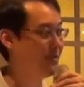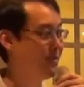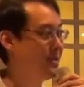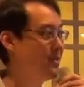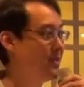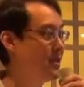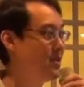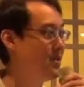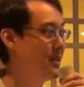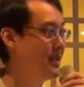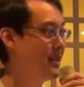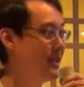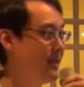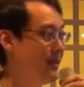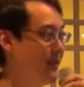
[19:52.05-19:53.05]
maybe during
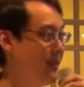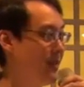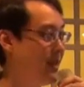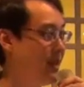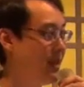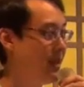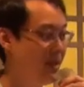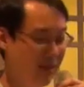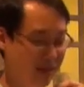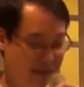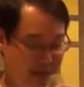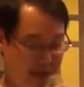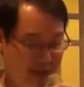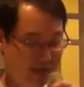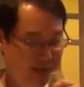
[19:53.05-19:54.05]
the 8th or
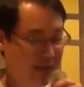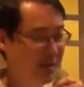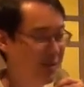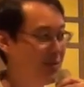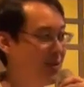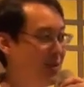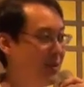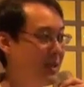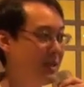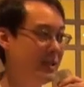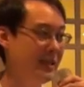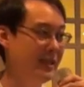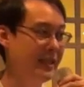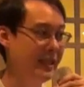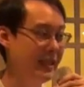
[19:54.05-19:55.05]
the 7th century, but
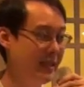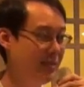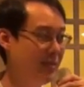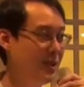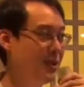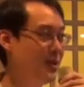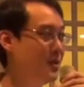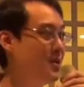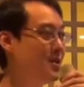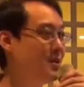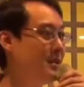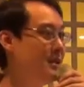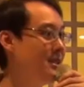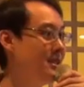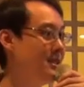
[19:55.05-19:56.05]
they came into
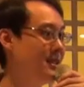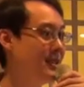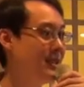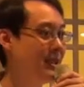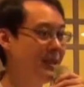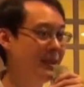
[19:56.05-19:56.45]
notice